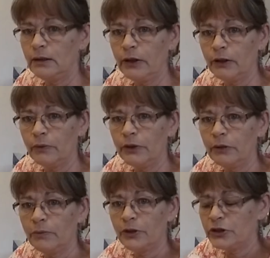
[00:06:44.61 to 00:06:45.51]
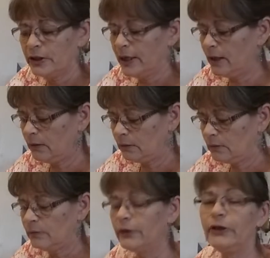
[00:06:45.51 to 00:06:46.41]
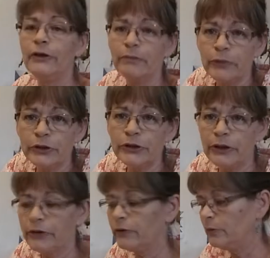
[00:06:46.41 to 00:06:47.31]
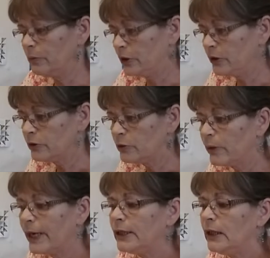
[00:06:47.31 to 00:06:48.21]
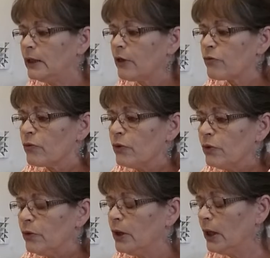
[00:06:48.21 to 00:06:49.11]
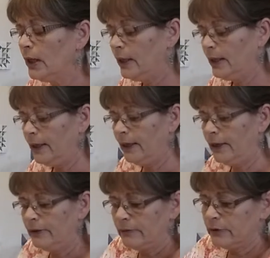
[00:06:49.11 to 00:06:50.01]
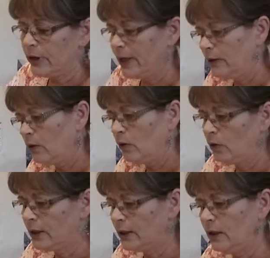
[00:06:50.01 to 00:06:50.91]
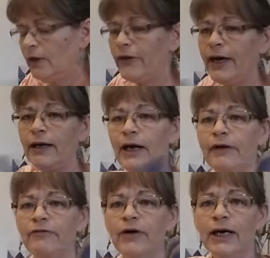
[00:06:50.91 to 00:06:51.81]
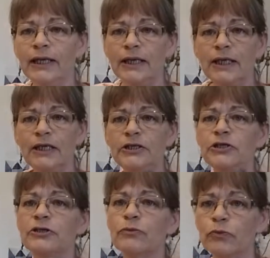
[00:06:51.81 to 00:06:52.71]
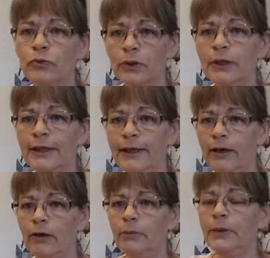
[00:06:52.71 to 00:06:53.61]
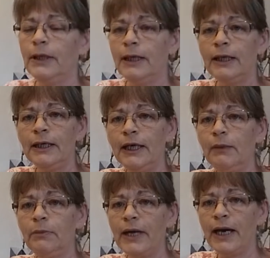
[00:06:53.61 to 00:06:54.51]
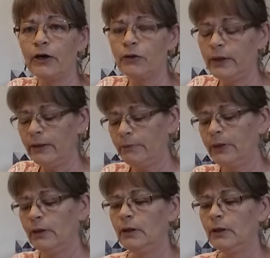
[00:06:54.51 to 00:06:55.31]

You know, when you're pushing that, well, you're not pushing it through, but you're directing it through and trying to hold it and all that. And I find that these just really help keep that grip.